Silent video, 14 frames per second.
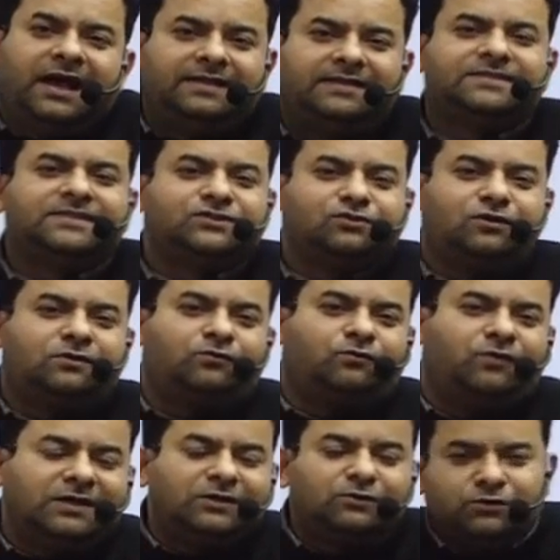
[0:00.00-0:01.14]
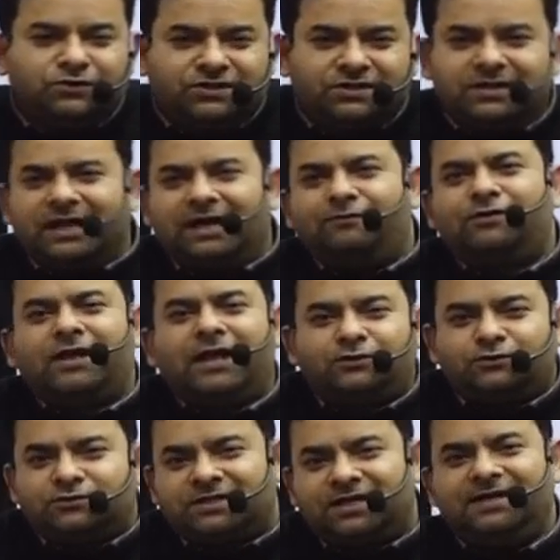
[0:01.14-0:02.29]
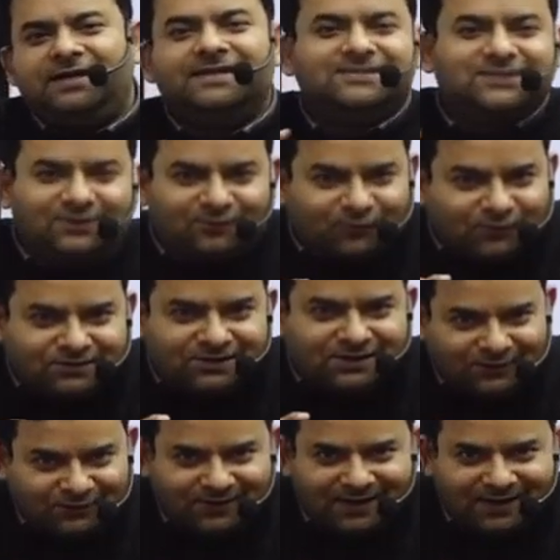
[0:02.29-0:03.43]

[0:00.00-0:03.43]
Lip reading: this is not one question, I would like to say a dozen of questions into that,